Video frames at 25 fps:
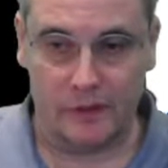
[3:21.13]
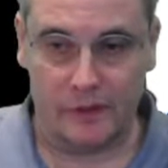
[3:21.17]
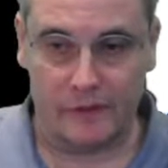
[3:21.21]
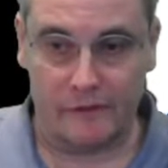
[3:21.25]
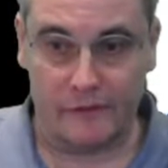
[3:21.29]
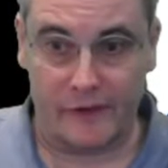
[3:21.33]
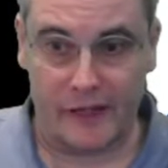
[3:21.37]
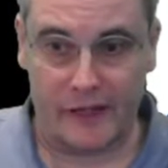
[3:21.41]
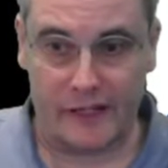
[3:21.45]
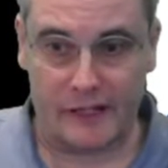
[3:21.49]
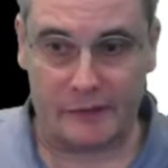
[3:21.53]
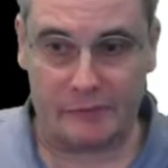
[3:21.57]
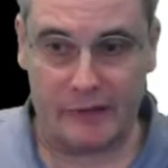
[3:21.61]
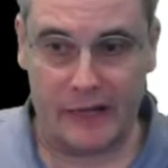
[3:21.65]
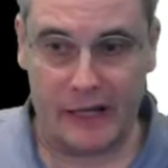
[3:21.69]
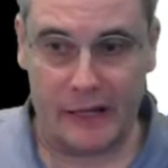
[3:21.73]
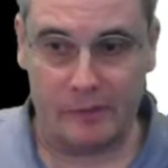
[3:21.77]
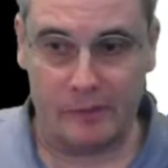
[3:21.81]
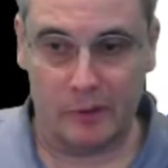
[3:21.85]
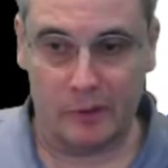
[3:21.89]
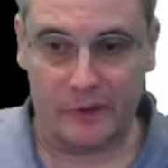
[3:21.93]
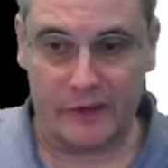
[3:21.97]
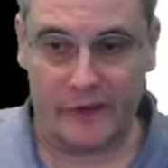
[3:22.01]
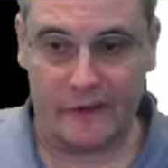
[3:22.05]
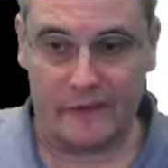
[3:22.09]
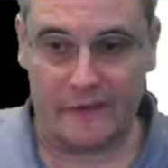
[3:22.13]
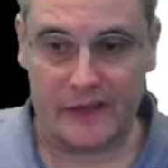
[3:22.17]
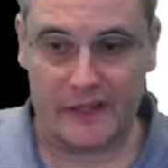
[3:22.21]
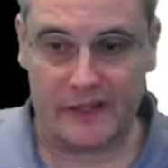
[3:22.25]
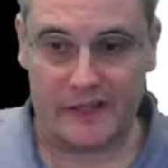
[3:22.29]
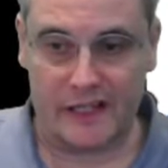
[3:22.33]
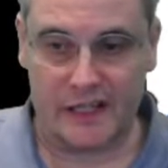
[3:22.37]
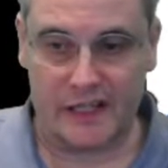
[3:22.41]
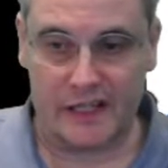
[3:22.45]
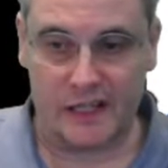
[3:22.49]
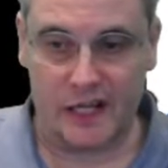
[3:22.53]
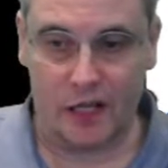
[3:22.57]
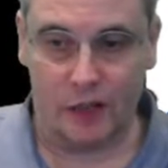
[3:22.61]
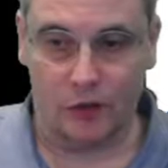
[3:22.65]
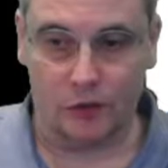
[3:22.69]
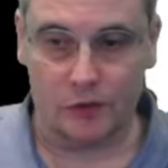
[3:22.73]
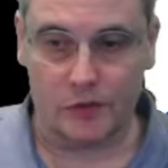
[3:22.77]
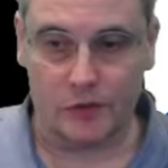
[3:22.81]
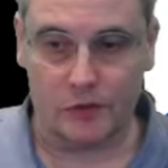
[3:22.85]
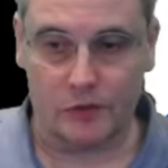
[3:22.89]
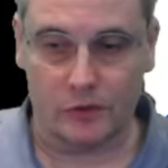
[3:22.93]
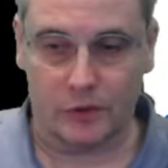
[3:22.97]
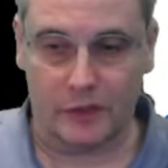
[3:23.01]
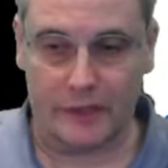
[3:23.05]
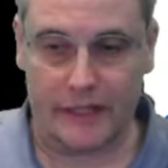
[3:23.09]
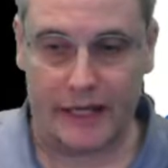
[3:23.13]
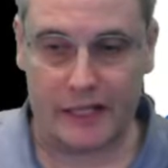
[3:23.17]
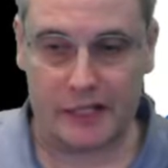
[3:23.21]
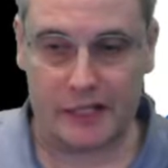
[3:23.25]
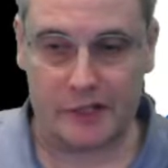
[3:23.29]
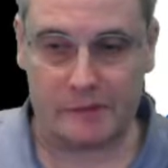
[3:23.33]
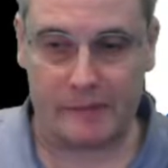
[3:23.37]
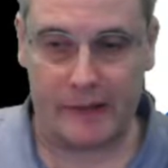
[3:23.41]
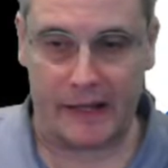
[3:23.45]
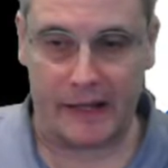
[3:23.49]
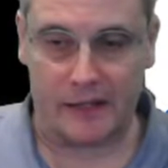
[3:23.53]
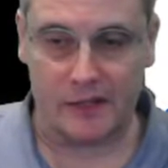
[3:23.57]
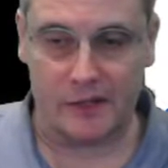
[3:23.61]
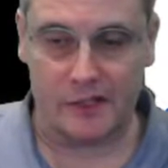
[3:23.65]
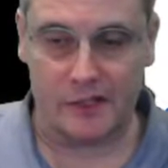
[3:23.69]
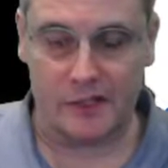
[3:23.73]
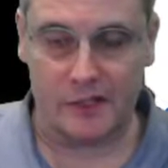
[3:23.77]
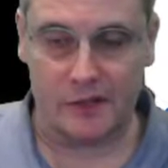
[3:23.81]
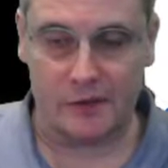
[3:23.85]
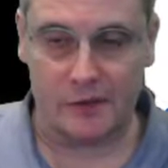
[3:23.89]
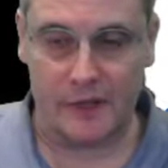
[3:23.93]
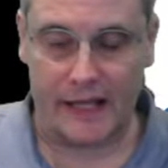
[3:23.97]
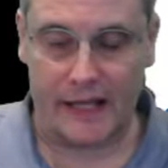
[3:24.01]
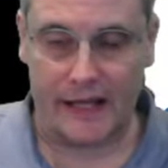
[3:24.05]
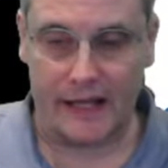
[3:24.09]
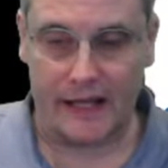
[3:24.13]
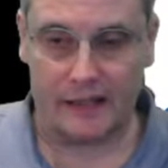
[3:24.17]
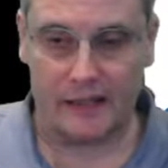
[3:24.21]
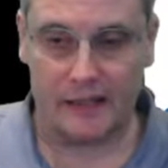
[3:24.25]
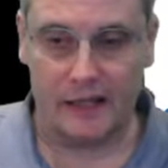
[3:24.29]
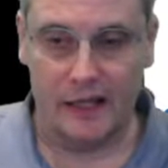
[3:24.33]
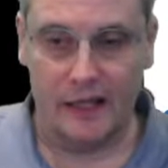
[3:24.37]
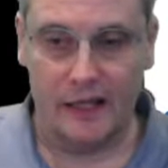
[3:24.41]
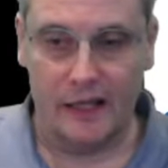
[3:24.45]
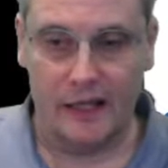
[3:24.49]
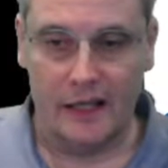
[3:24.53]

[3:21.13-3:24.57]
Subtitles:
if that's people, then there's this cultural aspect to that.